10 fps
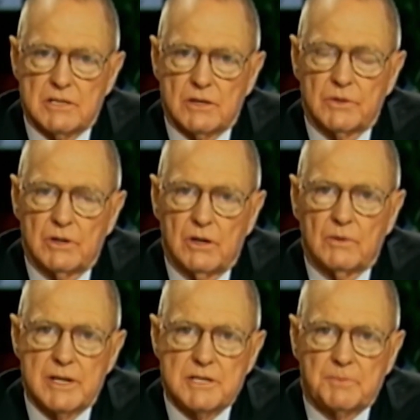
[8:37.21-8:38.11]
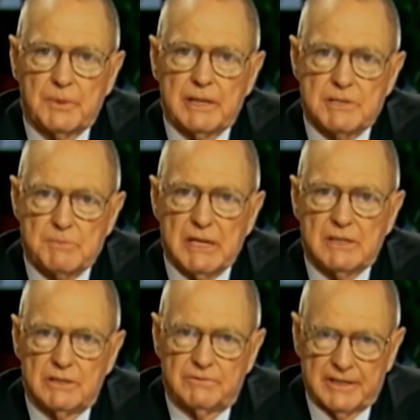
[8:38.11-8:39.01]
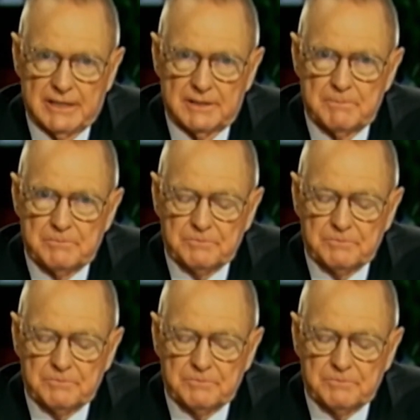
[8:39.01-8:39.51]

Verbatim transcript: So you always speak your faith.